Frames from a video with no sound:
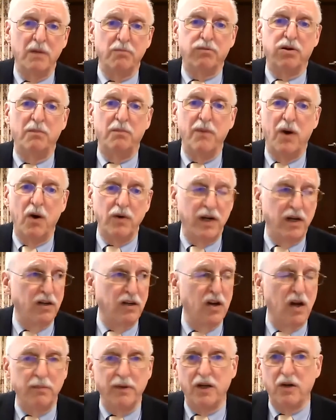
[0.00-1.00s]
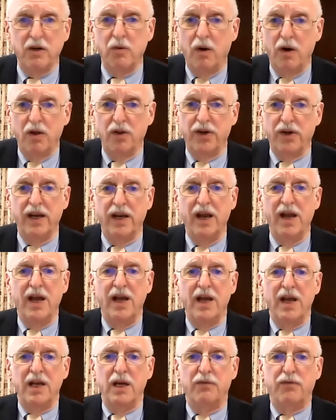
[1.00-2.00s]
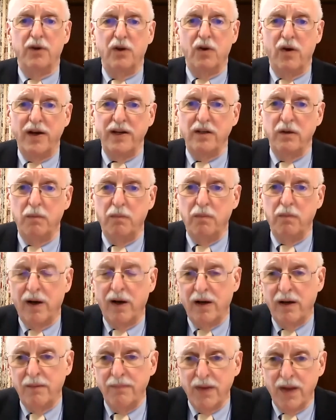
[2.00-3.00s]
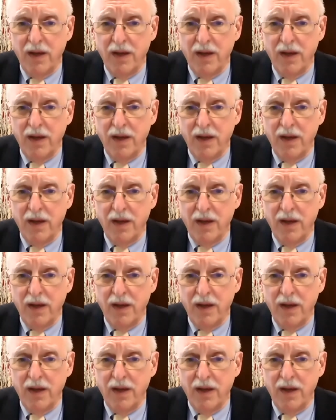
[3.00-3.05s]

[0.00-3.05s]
promote income equality. If you're going to